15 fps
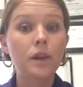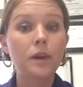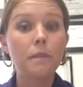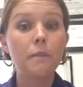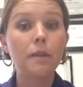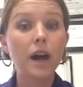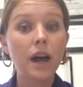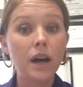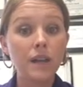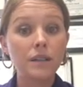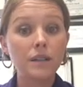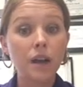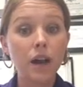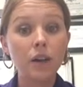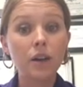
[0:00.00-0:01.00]
But
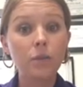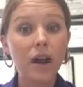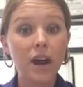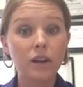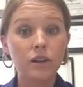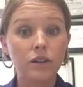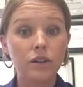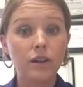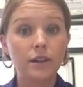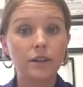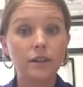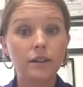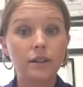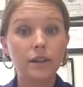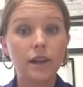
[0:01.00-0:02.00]
other
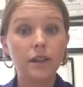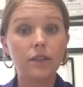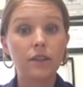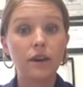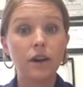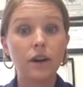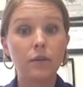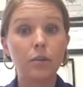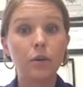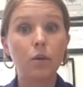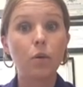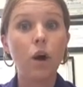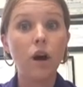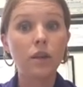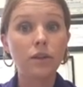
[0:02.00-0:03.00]
pathogens like the
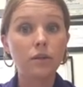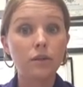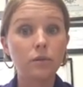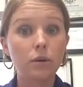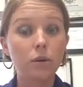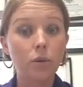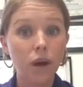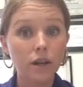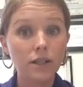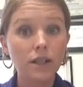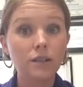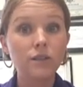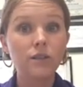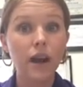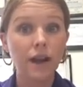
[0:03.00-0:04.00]

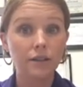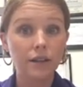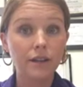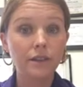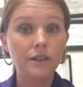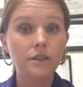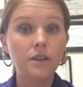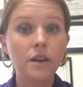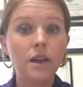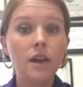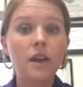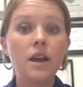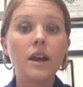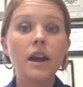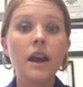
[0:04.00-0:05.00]
Powassan virus
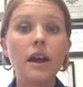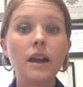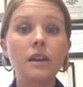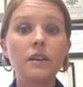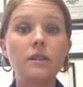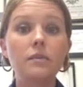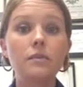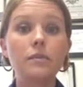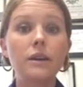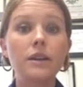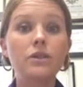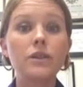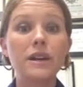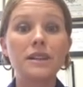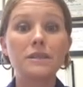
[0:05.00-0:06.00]
can
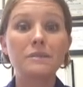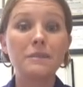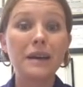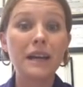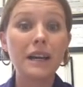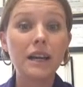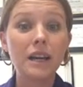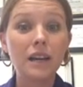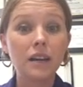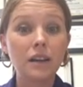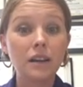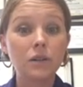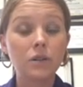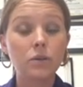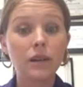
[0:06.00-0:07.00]
be transmitted
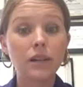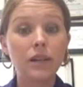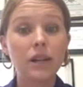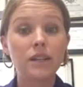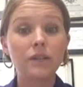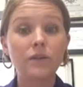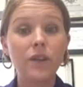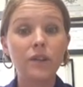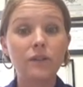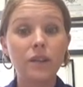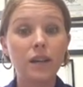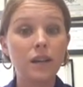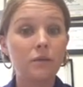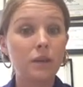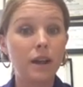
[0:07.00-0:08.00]
in as quickly as
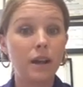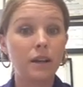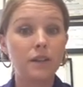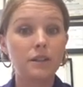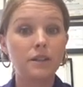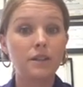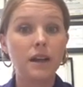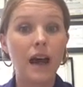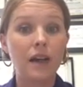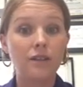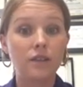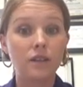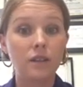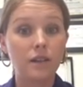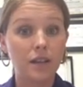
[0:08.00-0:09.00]
15 minutes
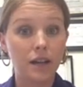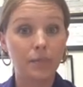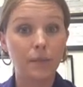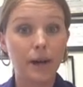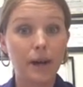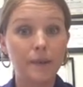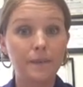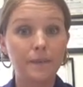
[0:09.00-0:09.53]
after the tick bite.